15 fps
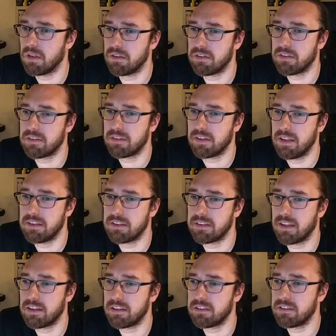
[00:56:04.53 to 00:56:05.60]
it's
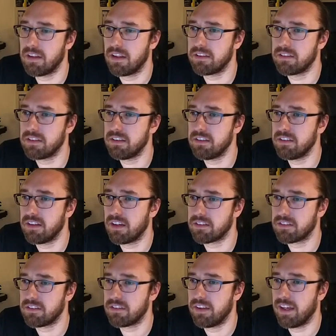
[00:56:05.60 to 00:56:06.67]
as easy
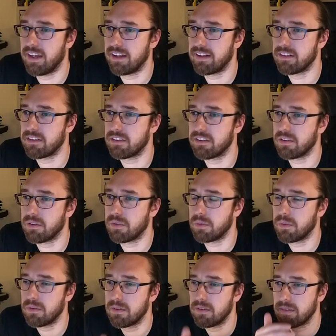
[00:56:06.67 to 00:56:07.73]
as that.
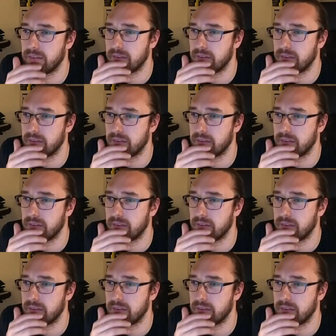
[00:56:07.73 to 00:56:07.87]
So